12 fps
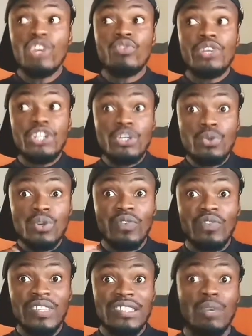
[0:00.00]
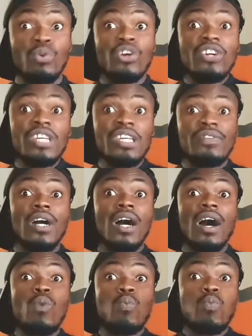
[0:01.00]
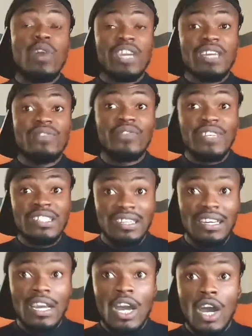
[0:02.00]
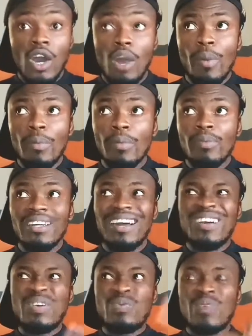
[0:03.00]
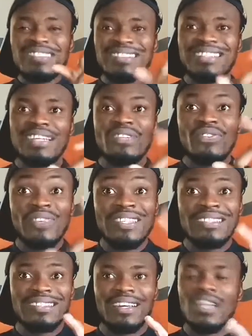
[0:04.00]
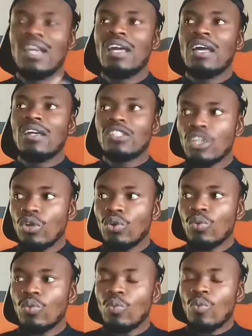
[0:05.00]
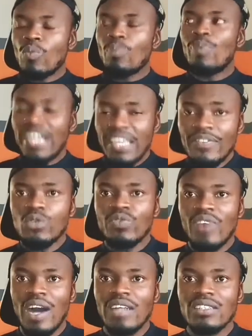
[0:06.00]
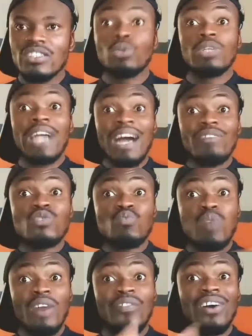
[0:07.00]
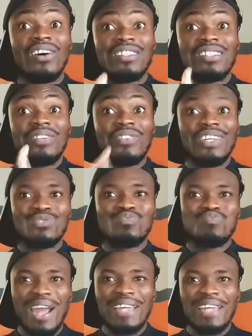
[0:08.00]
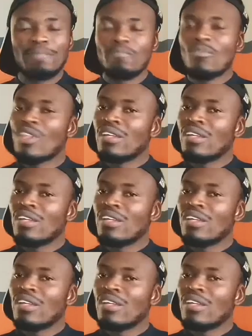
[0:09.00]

We're going to renew your visa. We're going to give you a working visa or probably a resident visa. So by giving you that, you would have to work for us this way.